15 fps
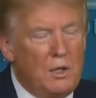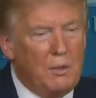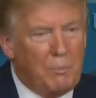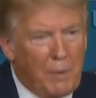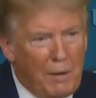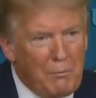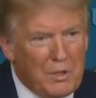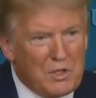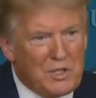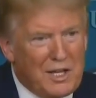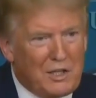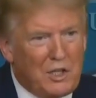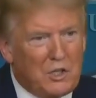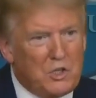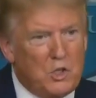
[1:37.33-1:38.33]
The problem is
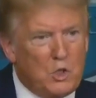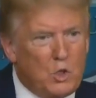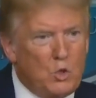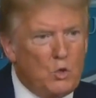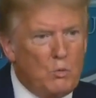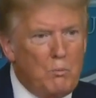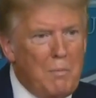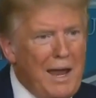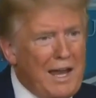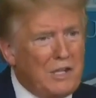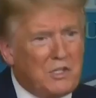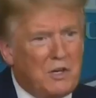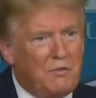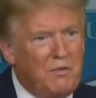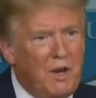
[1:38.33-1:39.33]
that doesn't do
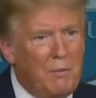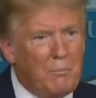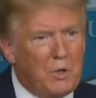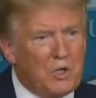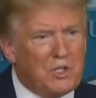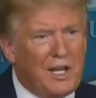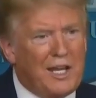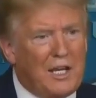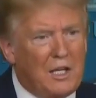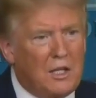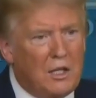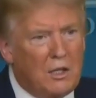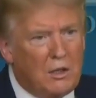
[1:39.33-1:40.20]
massive numbers like